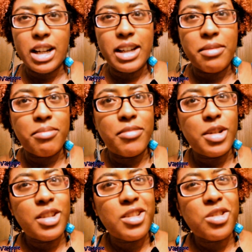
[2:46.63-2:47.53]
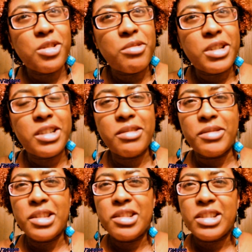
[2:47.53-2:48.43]
I wasn't sure
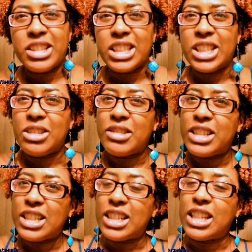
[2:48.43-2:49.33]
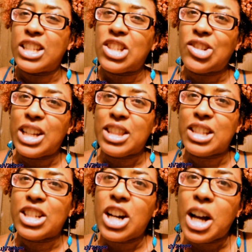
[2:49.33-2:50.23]
whether to consider that an insult at
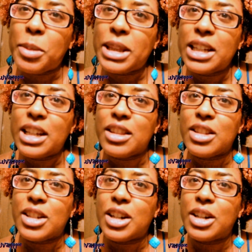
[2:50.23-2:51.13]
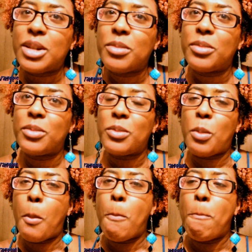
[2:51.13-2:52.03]
the time. I think at the time,
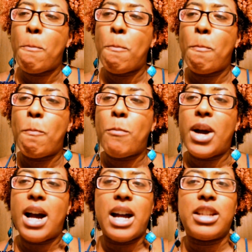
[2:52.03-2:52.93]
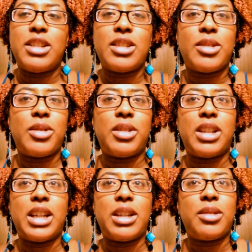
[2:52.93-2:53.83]
I just
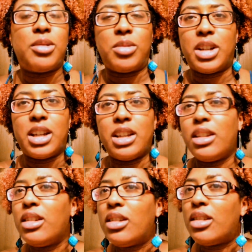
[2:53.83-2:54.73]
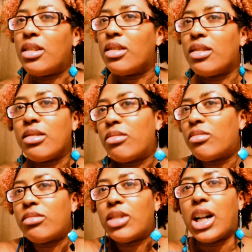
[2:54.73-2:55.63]
thought like, okay,
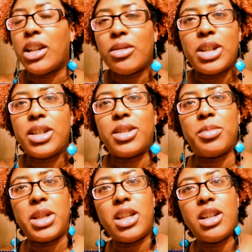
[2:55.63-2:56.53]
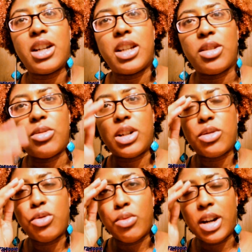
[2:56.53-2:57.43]
I know how to speak, I know
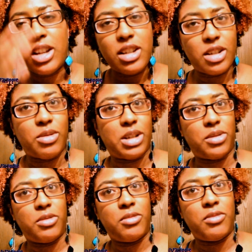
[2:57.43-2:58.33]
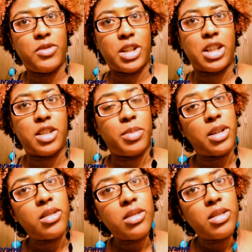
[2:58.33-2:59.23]
how to write, I know how to fucking
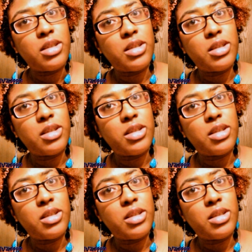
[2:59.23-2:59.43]
spell.